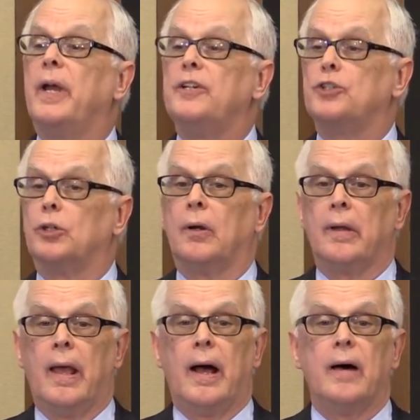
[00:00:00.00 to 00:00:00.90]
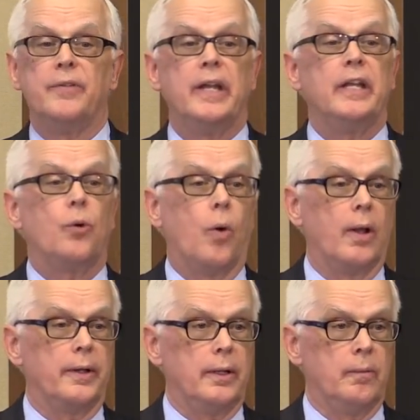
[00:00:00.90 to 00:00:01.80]
measure of
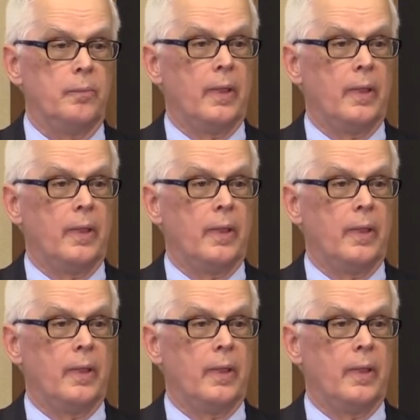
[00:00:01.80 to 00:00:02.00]
inequality.